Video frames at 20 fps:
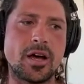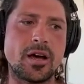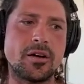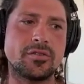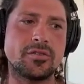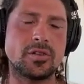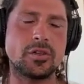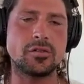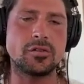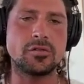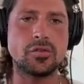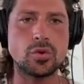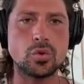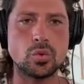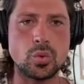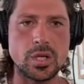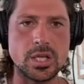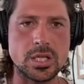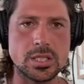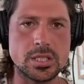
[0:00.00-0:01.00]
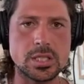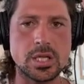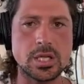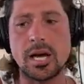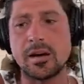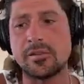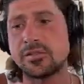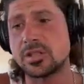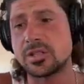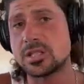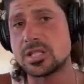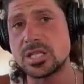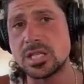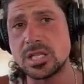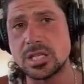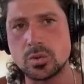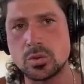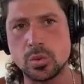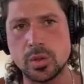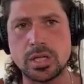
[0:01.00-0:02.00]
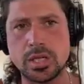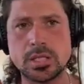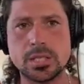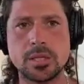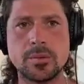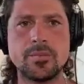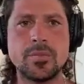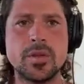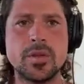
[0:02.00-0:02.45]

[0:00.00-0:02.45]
after 4 weeks, after 6 weeks.